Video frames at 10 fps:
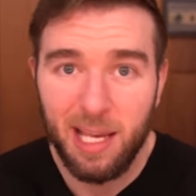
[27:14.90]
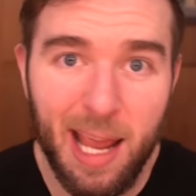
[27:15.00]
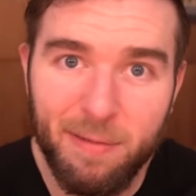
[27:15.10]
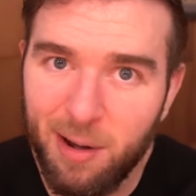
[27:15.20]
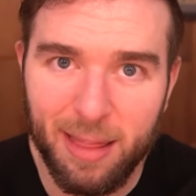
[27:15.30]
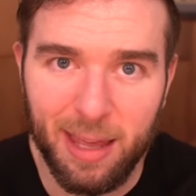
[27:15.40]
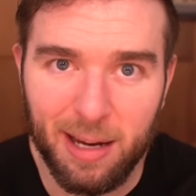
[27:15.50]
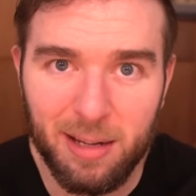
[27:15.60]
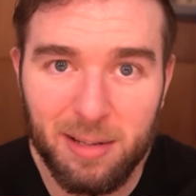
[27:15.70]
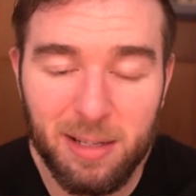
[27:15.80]

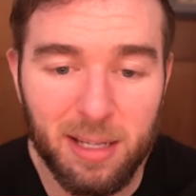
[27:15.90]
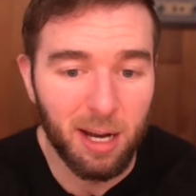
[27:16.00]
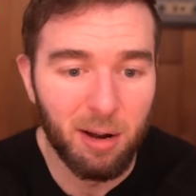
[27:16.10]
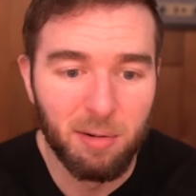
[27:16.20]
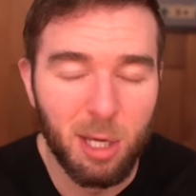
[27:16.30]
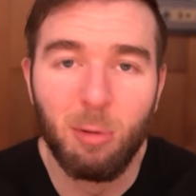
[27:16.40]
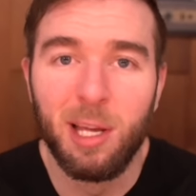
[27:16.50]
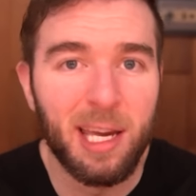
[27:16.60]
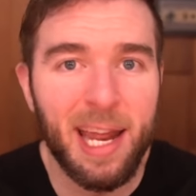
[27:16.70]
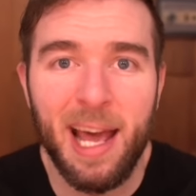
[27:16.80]
Everything, you know? You
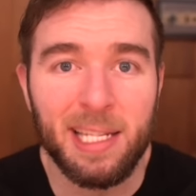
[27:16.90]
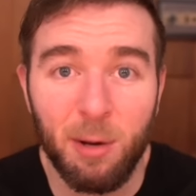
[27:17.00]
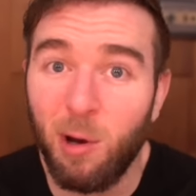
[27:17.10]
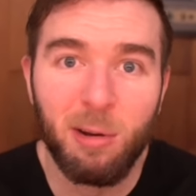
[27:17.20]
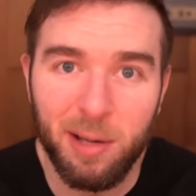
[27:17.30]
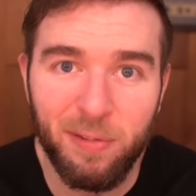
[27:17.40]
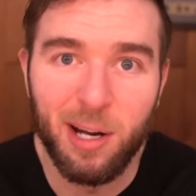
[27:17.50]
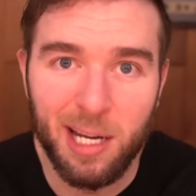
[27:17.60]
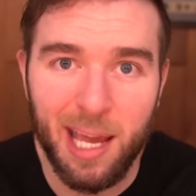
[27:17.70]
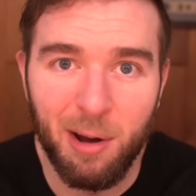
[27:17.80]
look an ass, I want you to
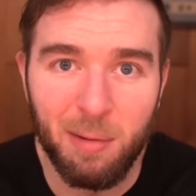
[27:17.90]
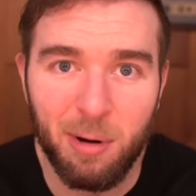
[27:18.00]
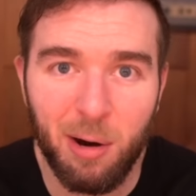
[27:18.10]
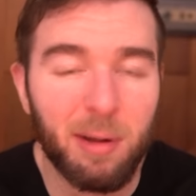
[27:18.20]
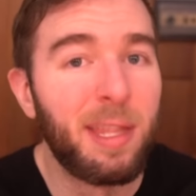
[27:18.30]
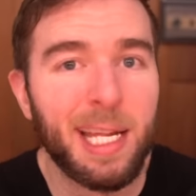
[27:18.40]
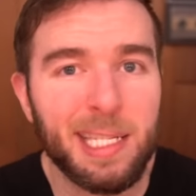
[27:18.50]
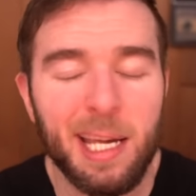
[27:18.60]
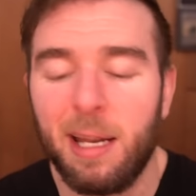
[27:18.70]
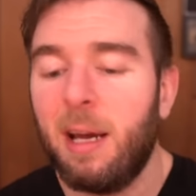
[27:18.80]
fucking count it, bro.
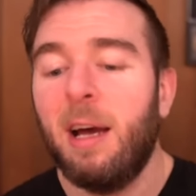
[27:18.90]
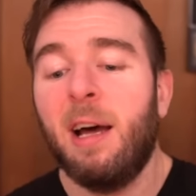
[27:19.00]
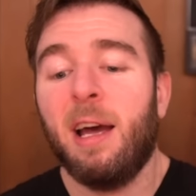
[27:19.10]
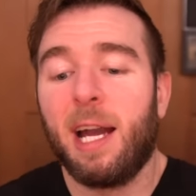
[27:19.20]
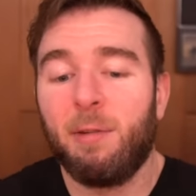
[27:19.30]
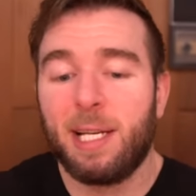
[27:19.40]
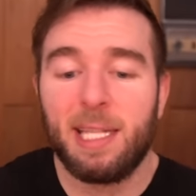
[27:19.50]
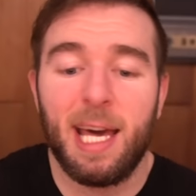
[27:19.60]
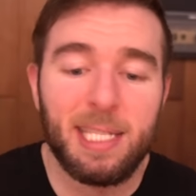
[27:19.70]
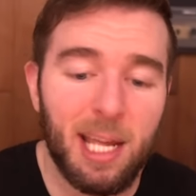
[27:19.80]
That's it.
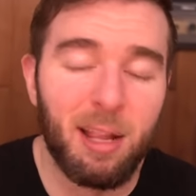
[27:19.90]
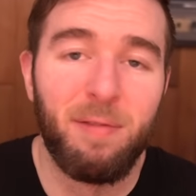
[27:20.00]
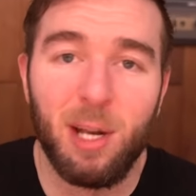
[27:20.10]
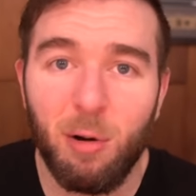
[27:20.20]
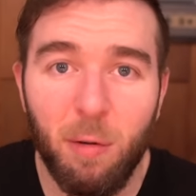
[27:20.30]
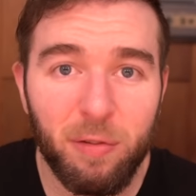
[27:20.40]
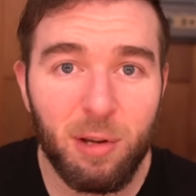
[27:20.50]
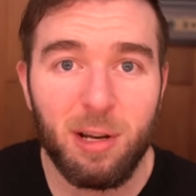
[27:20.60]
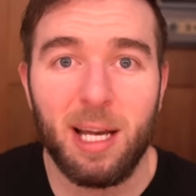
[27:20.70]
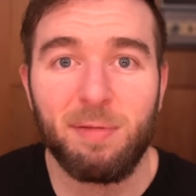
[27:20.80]
Anyways, that's the end of the video.
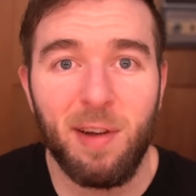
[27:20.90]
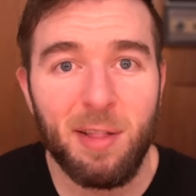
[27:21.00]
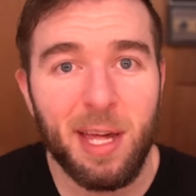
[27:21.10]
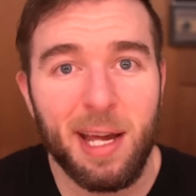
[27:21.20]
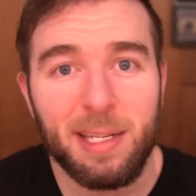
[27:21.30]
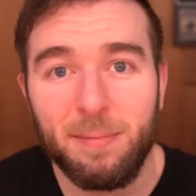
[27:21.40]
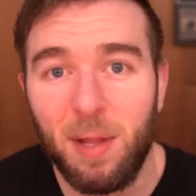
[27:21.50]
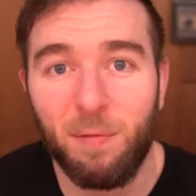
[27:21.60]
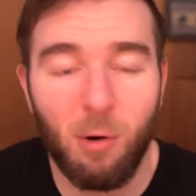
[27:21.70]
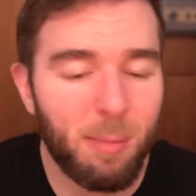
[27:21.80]
Hopefully you guys found that
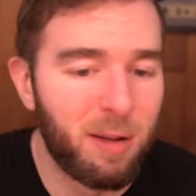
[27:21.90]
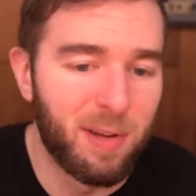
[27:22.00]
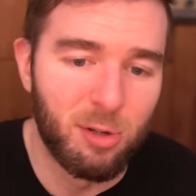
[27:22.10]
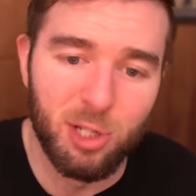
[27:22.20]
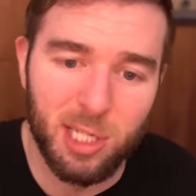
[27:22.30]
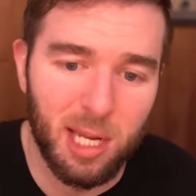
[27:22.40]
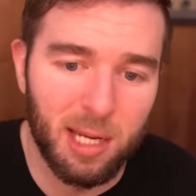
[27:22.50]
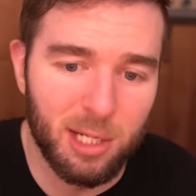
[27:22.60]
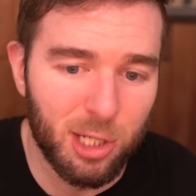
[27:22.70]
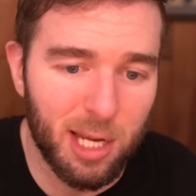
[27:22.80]
informative,
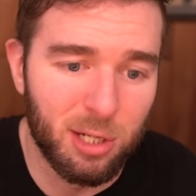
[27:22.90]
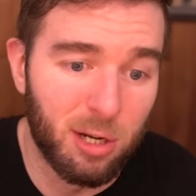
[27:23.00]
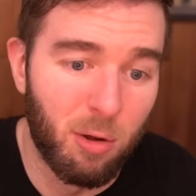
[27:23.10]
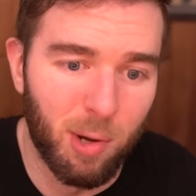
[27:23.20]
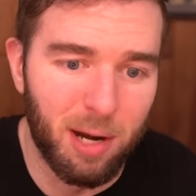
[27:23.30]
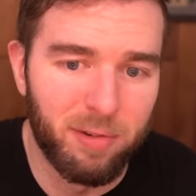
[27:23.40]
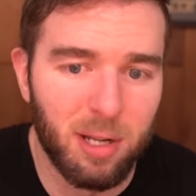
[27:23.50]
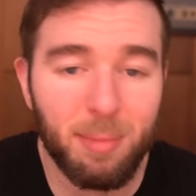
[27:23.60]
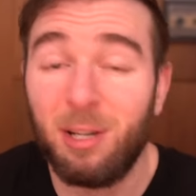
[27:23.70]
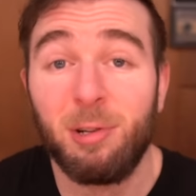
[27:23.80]
interesting, educational,
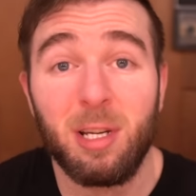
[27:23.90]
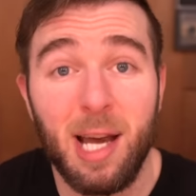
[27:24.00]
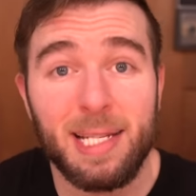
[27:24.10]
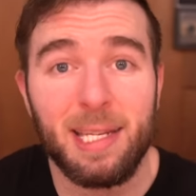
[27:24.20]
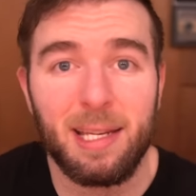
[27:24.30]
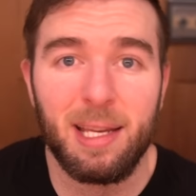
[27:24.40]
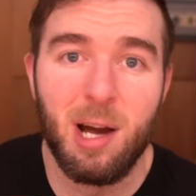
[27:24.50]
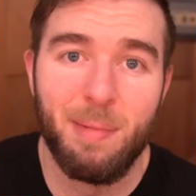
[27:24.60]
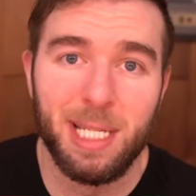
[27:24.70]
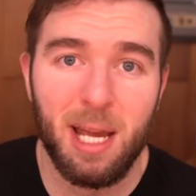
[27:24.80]
whatever. Let me know what you guys think in the
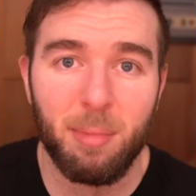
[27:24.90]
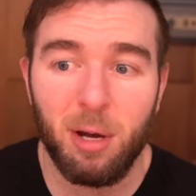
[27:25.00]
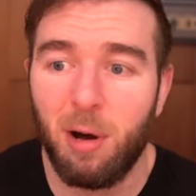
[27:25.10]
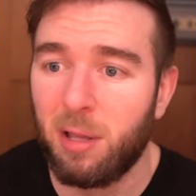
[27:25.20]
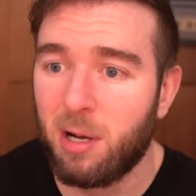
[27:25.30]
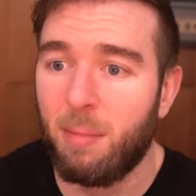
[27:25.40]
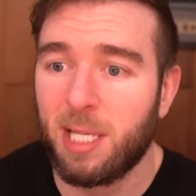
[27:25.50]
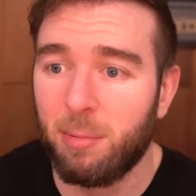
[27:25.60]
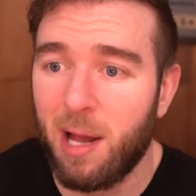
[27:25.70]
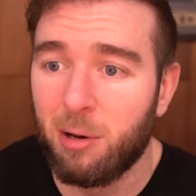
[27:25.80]
comments down below. All the
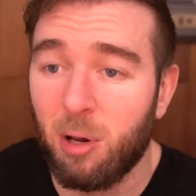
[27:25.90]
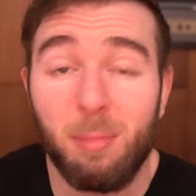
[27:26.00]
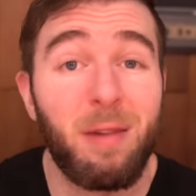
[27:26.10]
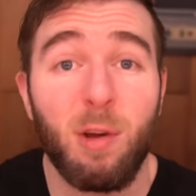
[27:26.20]
comments help the algorithm.